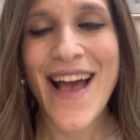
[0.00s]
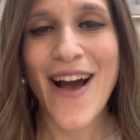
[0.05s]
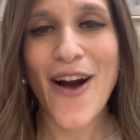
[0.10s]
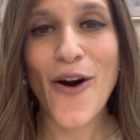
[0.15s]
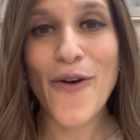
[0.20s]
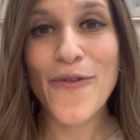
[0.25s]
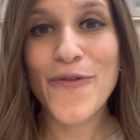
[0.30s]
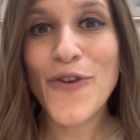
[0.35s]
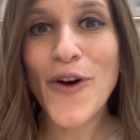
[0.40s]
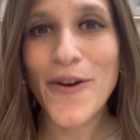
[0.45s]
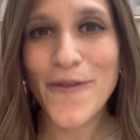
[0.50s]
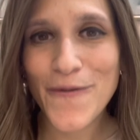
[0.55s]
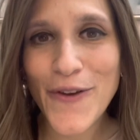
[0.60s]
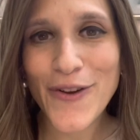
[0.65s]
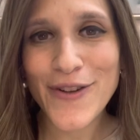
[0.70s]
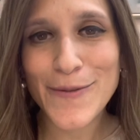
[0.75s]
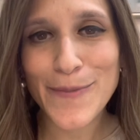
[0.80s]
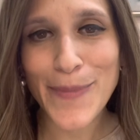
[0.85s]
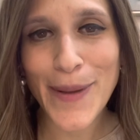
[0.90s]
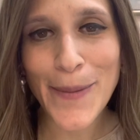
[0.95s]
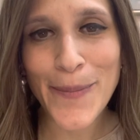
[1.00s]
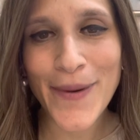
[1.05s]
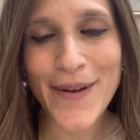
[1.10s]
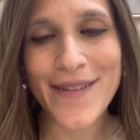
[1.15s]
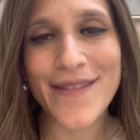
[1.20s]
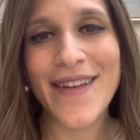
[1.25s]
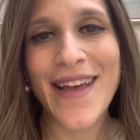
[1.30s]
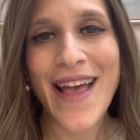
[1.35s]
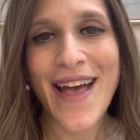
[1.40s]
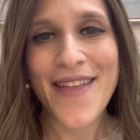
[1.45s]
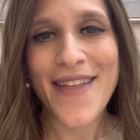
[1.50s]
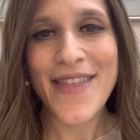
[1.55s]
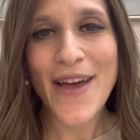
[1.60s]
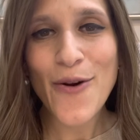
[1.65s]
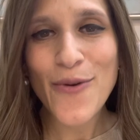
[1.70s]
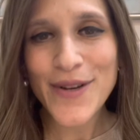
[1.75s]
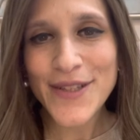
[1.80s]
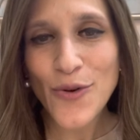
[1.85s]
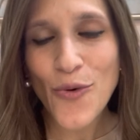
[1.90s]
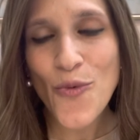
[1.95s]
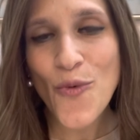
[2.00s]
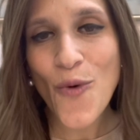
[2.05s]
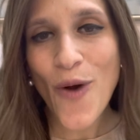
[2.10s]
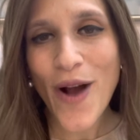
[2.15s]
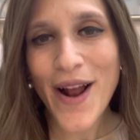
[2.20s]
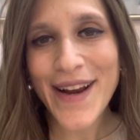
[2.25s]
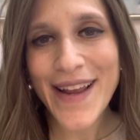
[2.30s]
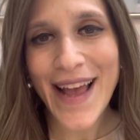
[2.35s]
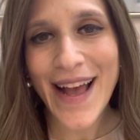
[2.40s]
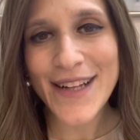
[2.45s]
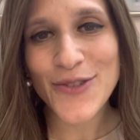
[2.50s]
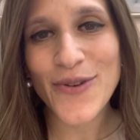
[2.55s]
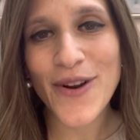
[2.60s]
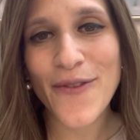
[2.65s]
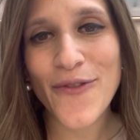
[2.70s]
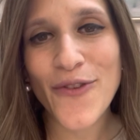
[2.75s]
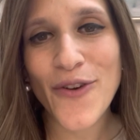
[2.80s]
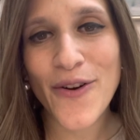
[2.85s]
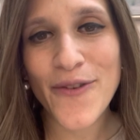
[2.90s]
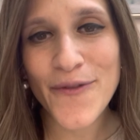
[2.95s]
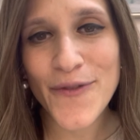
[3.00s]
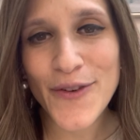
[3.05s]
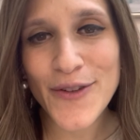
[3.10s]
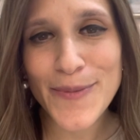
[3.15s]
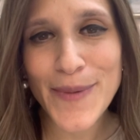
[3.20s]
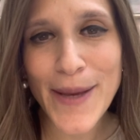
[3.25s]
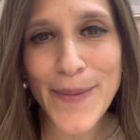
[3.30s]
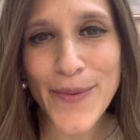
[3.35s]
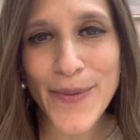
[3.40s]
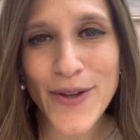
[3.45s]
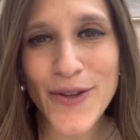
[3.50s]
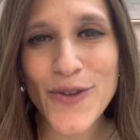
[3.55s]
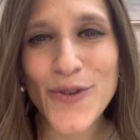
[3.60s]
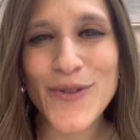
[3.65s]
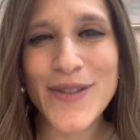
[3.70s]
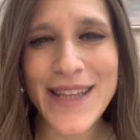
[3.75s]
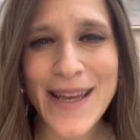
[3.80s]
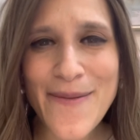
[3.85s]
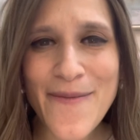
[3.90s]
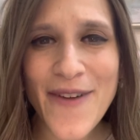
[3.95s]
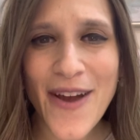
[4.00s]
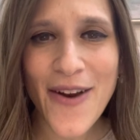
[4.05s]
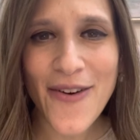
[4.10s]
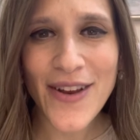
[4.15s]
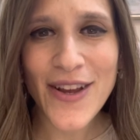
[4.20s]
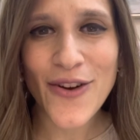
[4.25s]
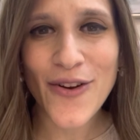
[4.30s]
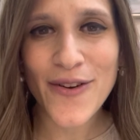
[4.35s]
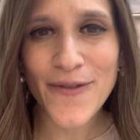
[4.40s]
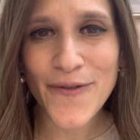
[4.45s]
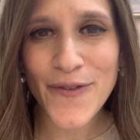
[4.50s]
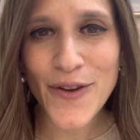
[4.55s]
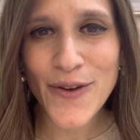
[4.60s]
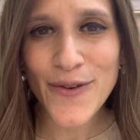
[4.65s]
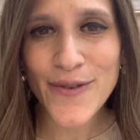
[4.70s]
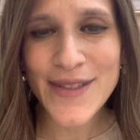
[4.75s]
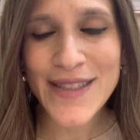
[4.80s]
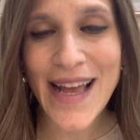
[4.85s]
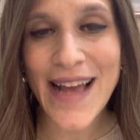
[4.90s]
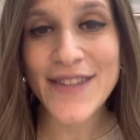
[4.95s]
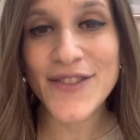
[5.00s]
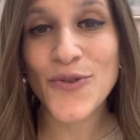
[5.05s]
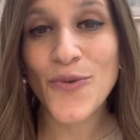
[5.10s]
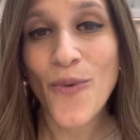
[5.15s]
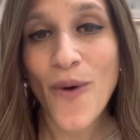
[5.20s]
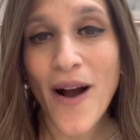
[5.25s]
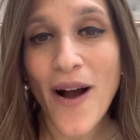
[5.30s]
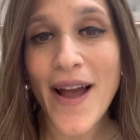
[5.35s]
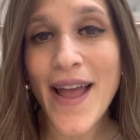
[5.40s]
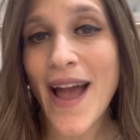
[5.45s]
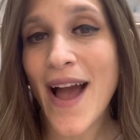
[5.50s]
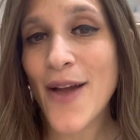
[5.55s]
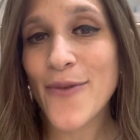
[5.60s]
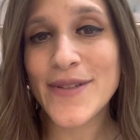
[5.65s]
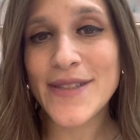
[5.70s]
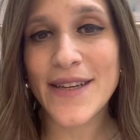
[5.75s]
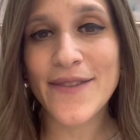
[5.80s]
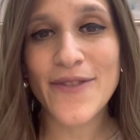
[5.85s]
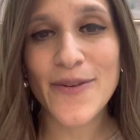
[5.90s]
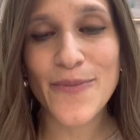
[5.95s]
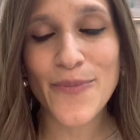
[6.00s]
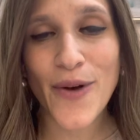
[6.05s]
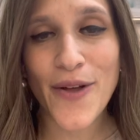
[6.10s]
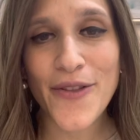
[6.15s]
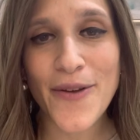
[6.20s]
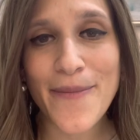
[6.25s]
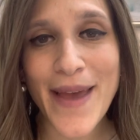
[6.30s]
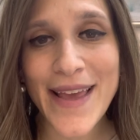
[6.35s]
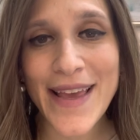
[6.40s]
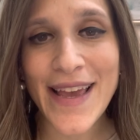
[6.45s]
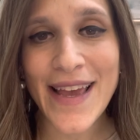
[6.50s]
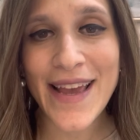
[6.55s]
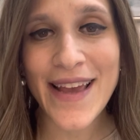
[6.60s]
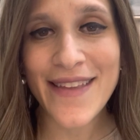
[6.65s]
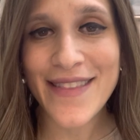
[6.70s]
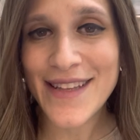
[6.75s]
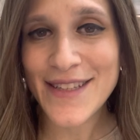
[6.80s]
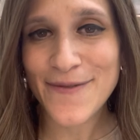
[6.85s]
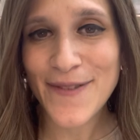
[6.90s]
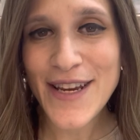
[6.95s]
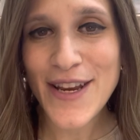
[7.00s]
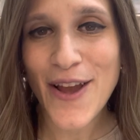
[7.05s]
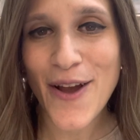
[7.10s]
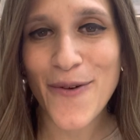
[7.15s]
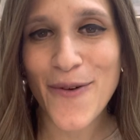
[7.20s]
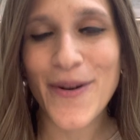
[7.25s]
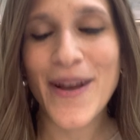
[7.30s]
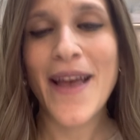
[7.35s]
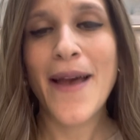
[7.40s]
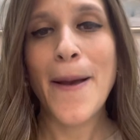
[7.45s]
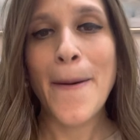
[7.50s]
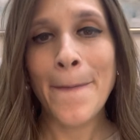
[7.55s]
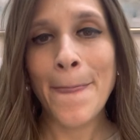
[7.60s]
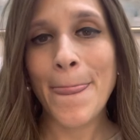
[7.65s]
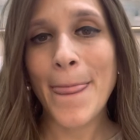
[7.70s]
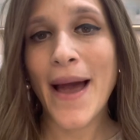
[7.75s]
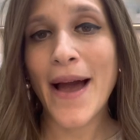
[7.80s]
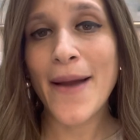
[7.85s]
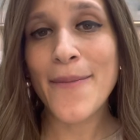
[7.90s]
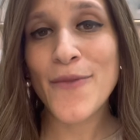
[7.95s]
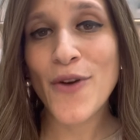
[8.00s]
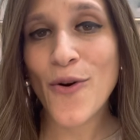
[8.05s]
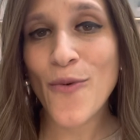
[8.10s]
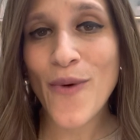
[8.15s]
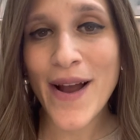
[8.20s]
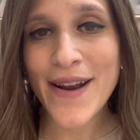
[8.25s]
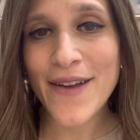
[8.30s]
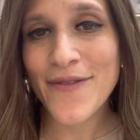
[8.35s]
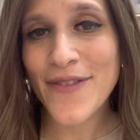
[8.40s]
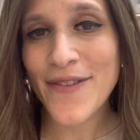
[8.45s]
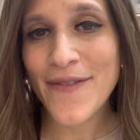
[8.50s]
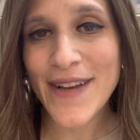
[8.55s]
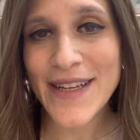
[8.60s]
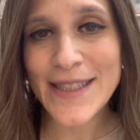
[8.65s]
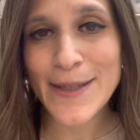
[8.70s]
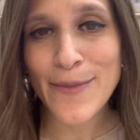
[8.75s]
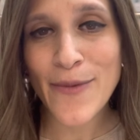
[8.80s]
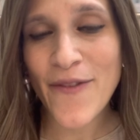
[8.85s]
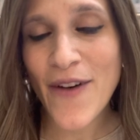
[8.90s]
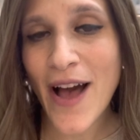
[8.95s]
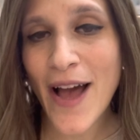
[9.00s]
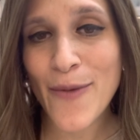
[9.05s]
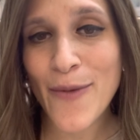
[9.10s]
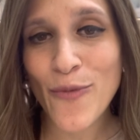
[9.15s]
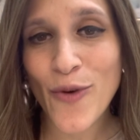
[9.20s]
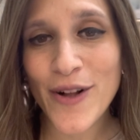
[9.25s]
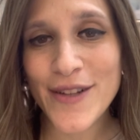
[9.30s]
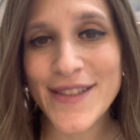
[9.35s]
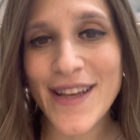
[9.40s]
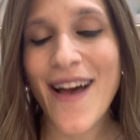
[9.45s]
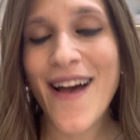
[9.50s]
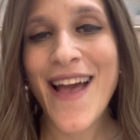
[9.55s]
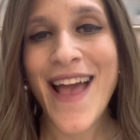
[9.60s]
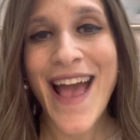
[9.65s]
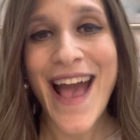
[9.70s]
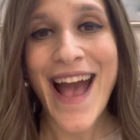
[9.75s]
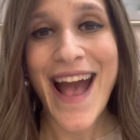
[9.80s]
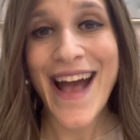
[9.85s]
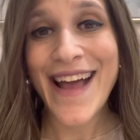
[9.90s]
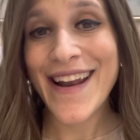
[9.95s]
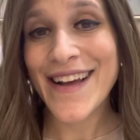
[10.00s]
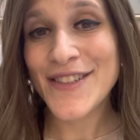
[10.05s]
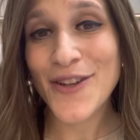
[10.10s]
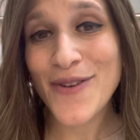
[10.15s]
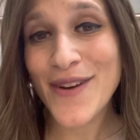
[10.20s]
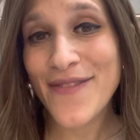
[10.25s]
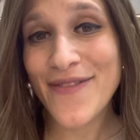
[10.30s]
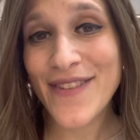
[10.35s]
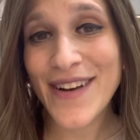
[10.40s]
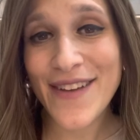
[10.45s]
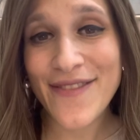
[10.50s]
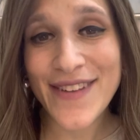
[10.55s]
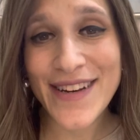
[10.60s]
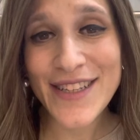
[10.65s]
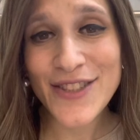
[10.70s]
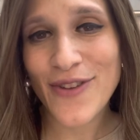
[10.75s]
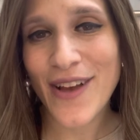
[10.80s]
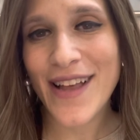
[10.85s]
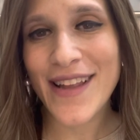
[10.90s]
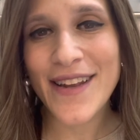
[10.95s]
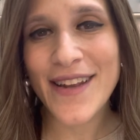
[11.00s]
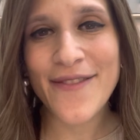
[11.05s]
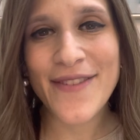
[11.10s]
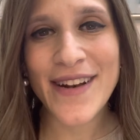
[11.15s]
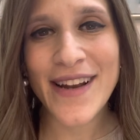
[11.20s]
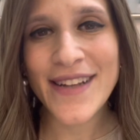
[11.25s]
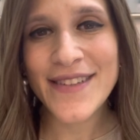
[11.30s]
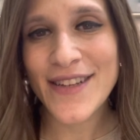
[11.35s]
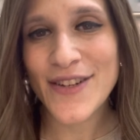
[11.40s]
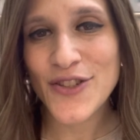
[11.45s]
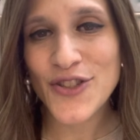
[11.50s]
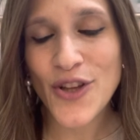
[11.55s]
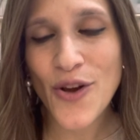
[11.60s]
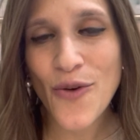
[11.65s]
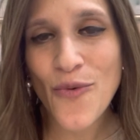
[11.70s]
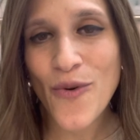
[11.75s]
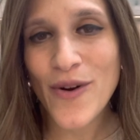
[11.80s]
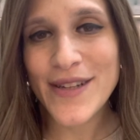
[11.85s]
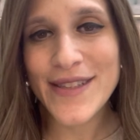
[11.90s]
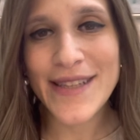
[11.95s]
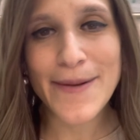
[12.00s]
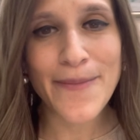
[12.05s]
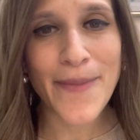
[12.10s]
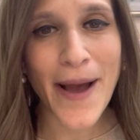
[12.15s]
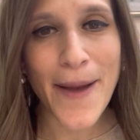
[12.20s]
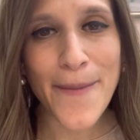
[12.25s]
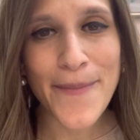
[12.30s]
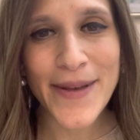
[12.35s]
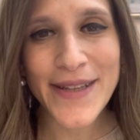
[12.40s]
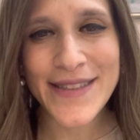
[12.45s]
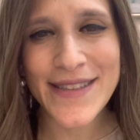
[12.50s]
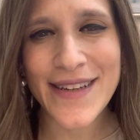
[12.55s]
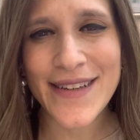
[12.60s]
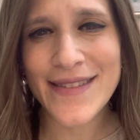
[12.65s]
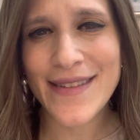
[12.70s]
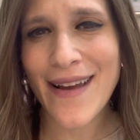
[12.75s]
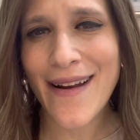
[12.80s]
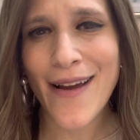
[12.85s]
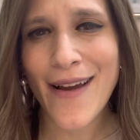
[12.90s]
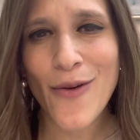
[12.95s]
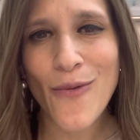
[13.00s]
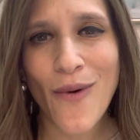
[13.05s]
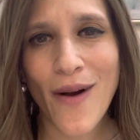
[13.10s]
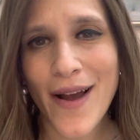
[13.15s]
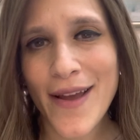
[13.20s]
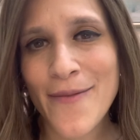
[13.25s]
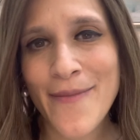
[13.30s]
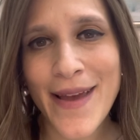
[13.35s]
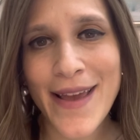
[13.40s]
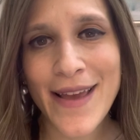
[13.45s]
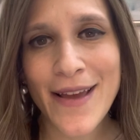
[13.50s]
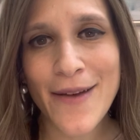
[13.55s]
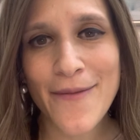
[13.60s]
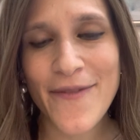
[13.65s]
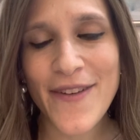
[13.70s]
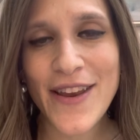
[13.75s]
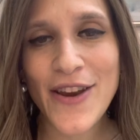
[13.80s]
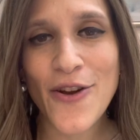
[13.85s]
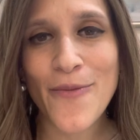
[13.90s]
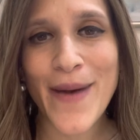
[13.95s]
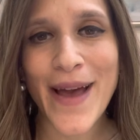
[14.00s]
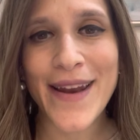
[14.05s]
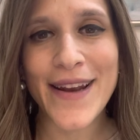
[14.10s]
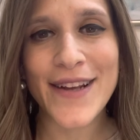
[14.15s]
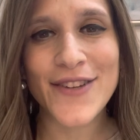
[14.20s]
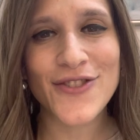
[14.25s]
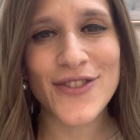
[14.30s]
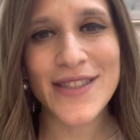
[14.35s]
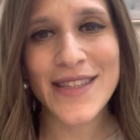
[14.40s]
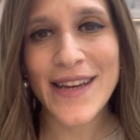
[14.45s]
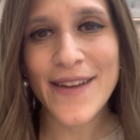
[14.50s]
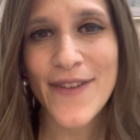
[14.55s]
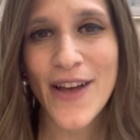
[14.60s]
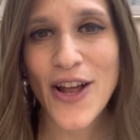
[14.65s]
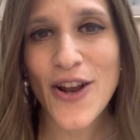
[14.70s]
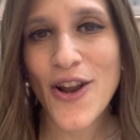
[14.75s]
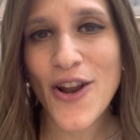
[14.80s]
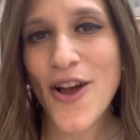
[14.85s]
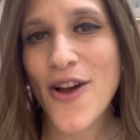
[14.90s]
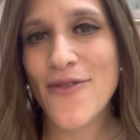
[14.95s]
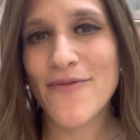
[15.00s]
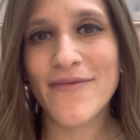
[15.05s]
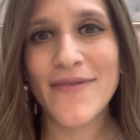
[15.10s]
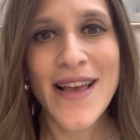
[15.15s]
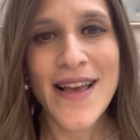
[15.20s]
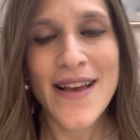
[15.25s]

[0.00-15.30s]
of confused people. There was one category of confused people who seemed very confused as to why I would even bother making this video. I'm not one of the victim of Chaim Walder, and I don't even live in Israel. I live in London, so what's it my business? They're like, why are you making a video about it? Just leave it alone.